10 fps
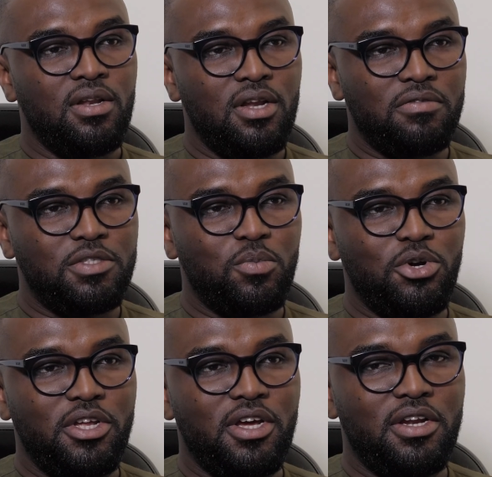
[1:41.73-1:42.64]
left
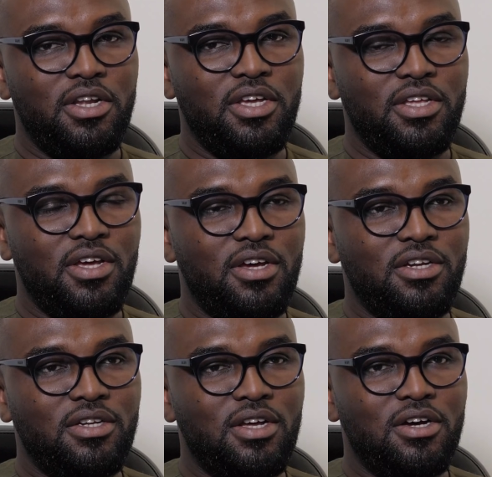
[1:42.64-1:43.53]
Mohinani
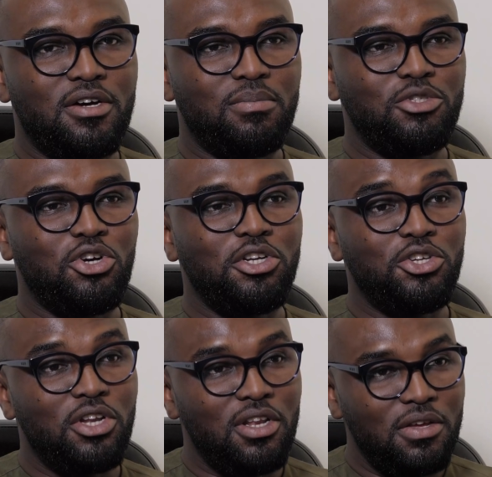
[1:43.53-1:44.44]
and um, joined
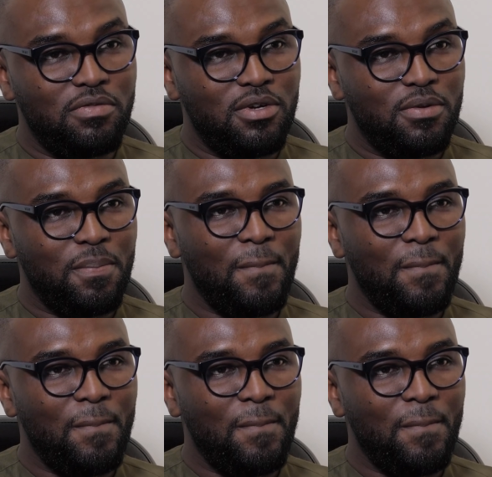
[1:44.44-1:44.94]
Unilever.